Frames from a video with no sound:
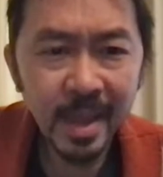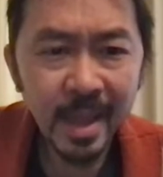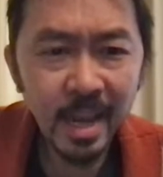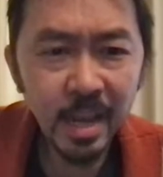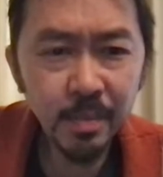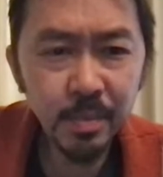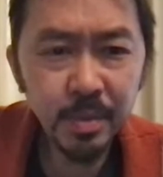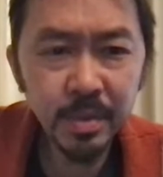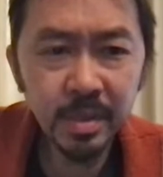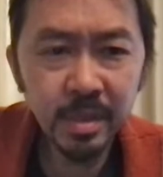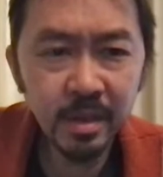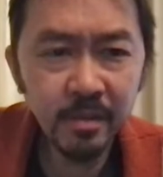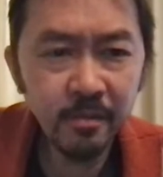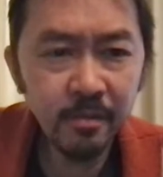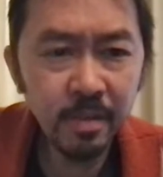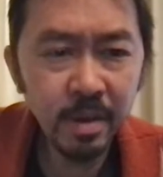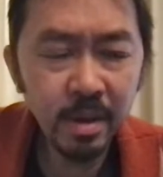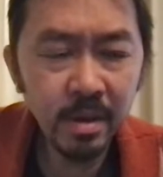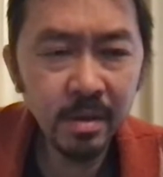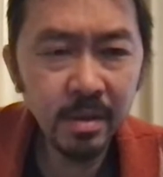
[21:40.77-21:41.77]
80% of
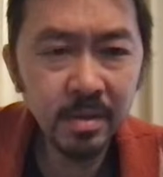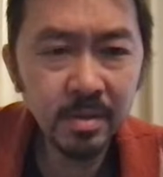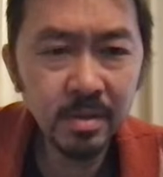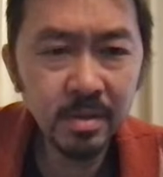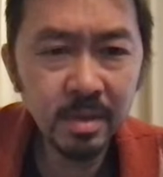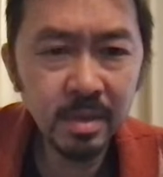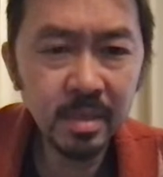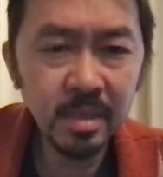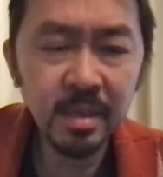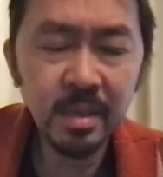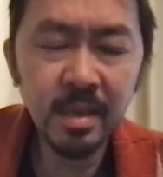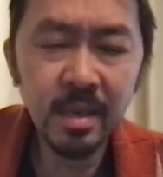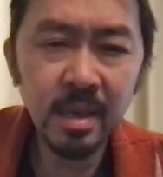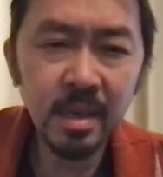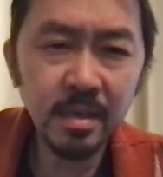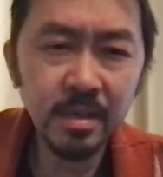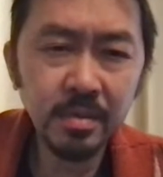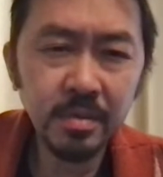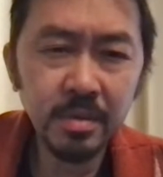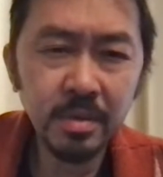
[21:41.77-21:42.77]
Americans are
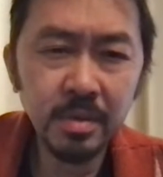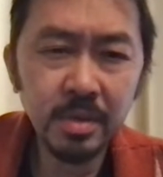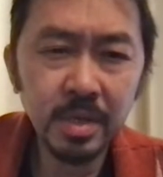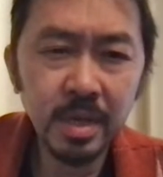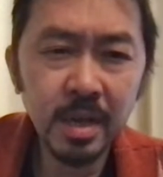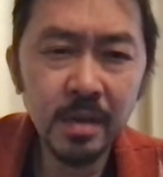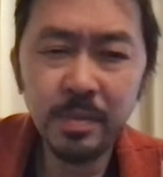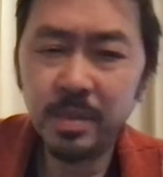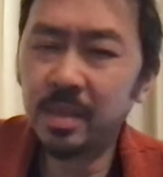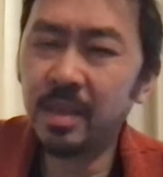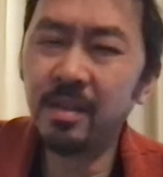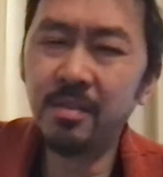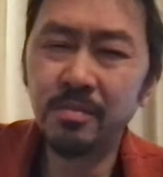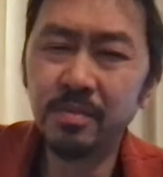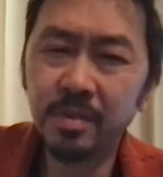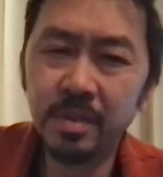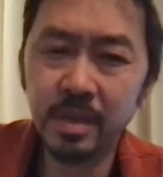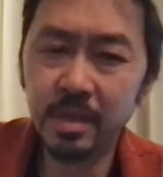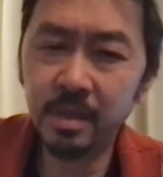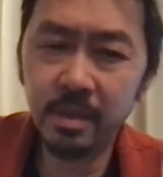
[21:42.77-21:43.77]
disengaged with their jobs. So they don't
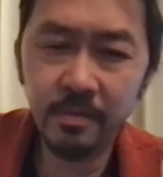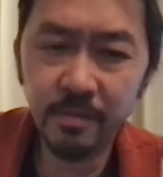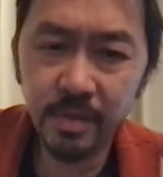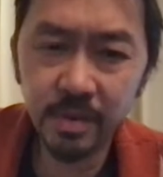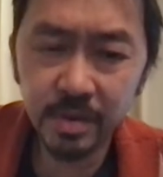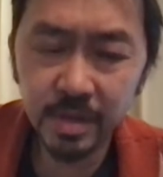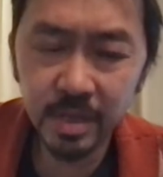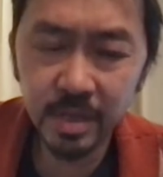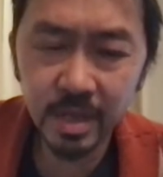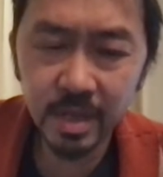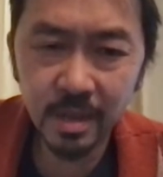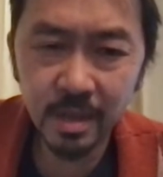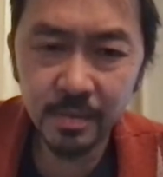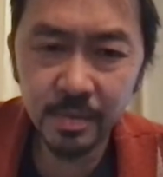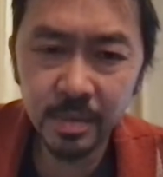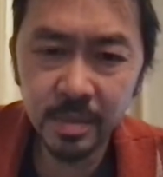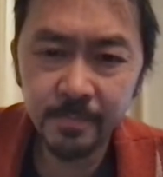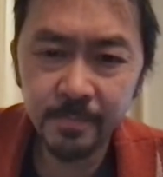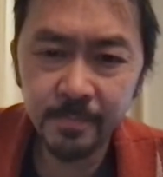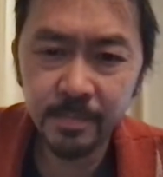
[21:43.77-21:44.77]
really love their
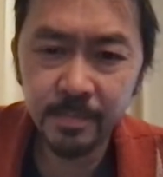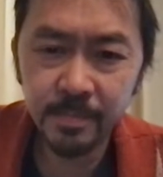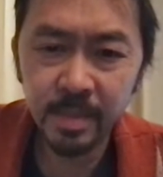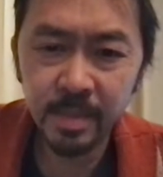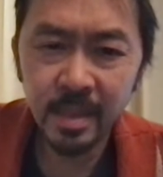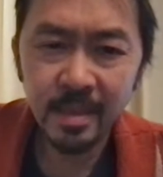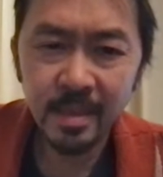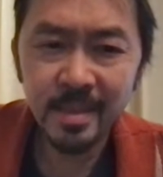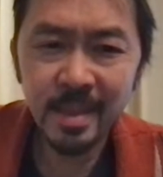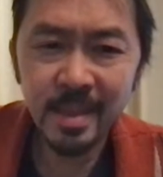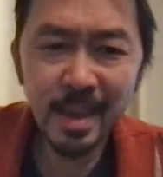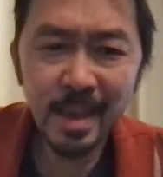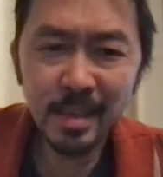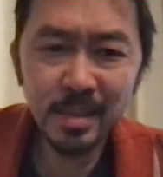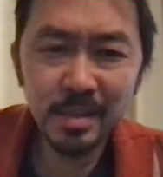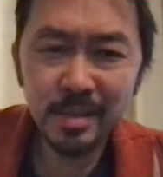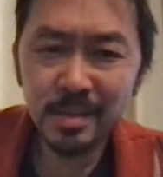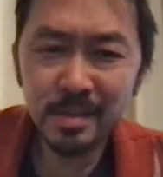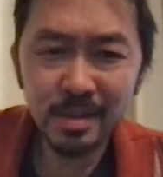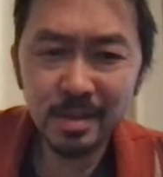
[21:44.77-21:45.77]
jobs. That
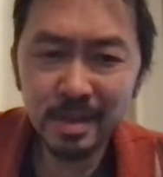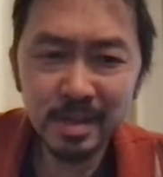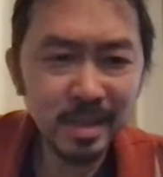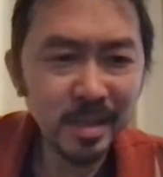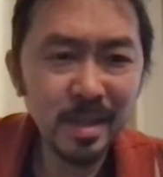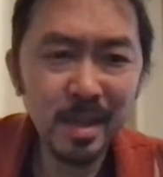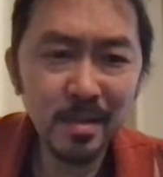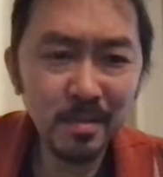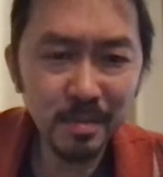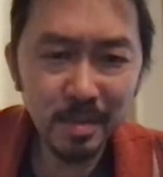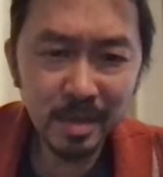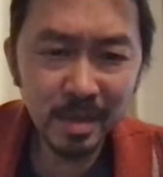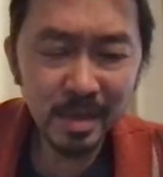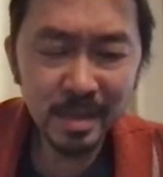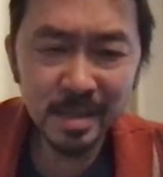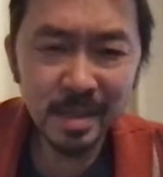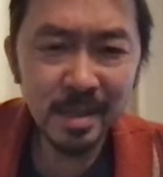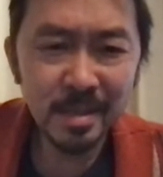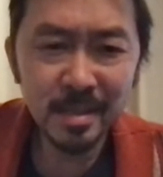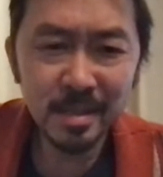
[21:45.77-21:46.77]
cashier is not really
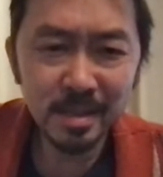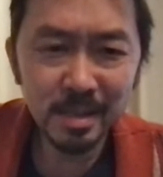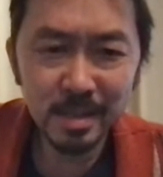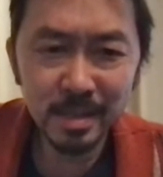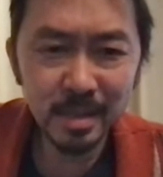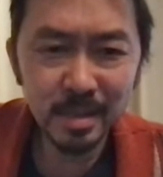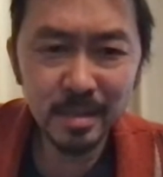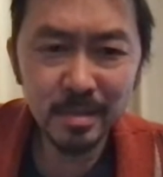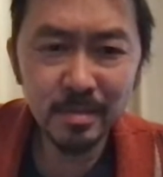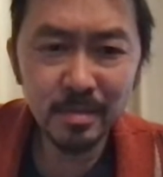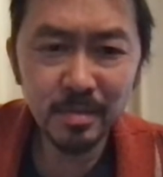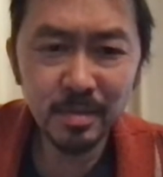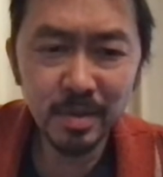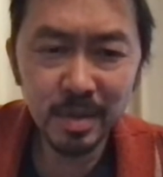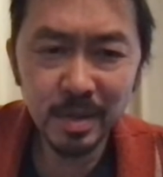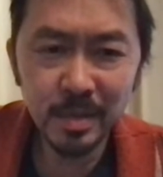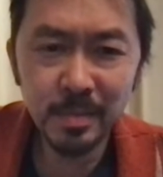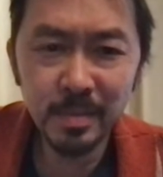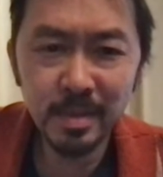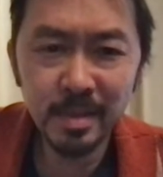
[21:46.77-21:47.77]
excited to see you.
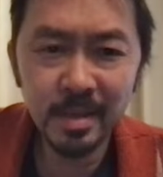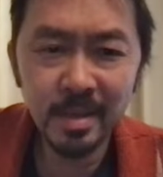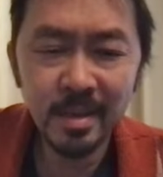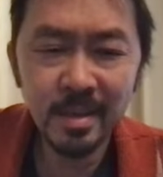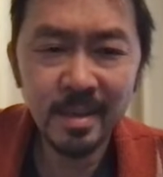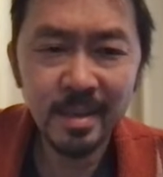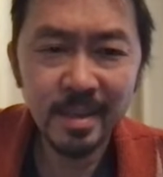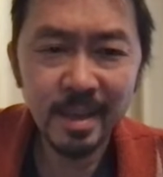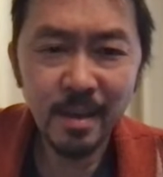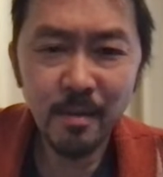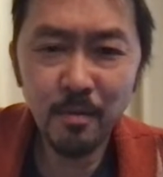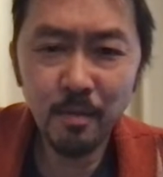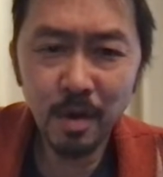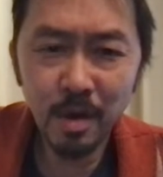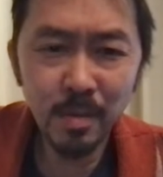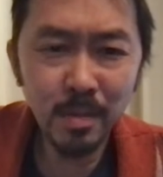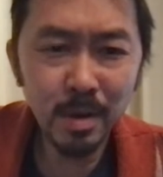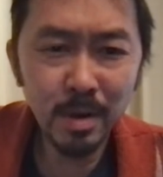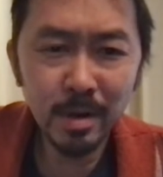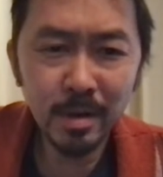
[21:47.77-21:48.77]
Trust me. At
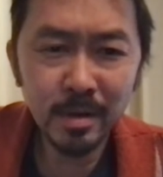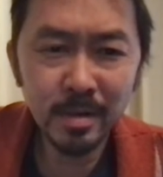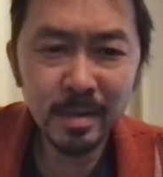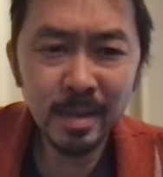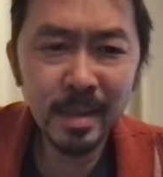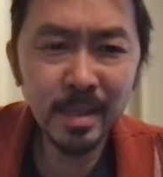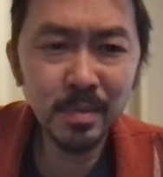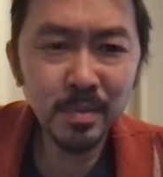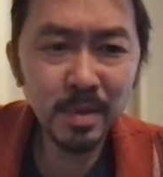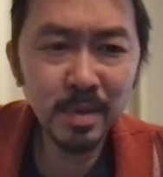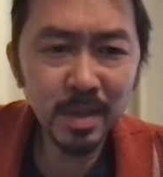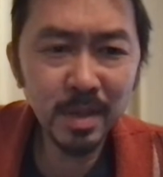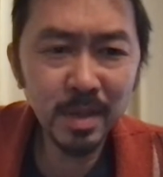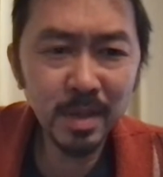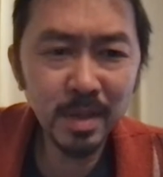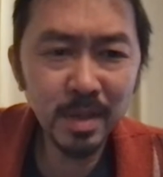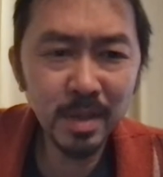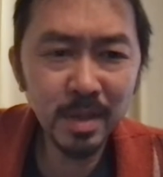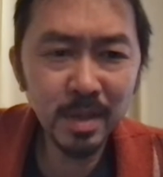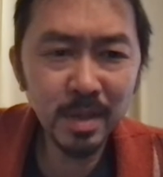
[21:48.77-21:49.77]
Walmart. That's why
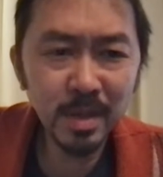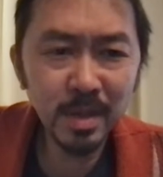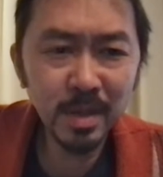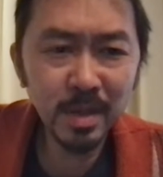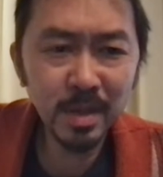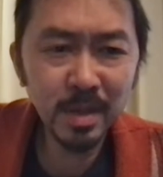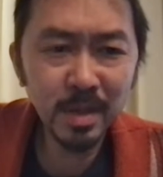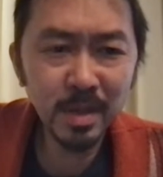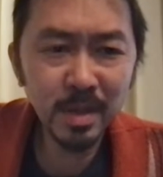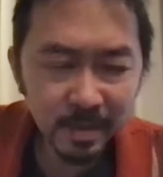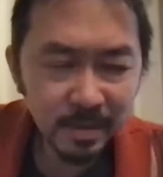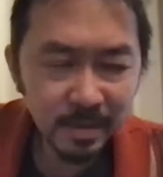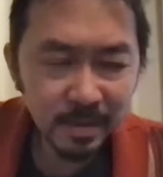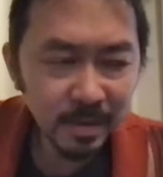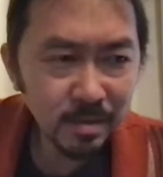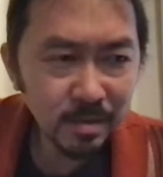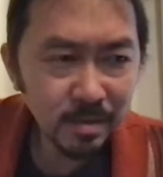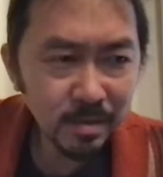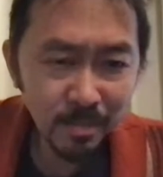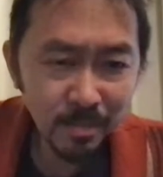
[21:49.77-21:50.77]
they do
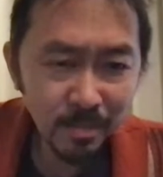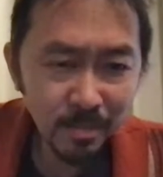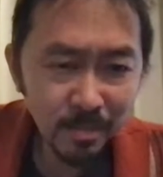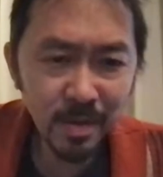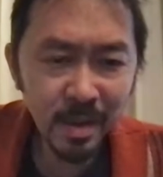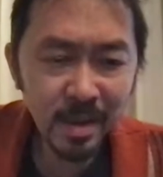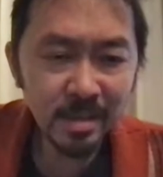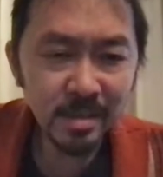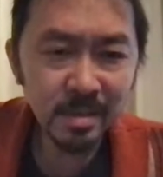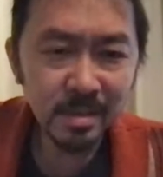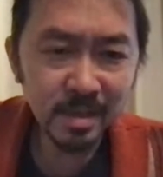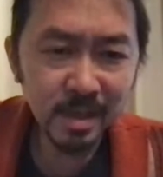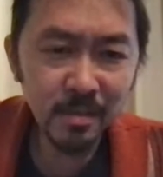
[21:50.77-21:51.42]
not move their asses.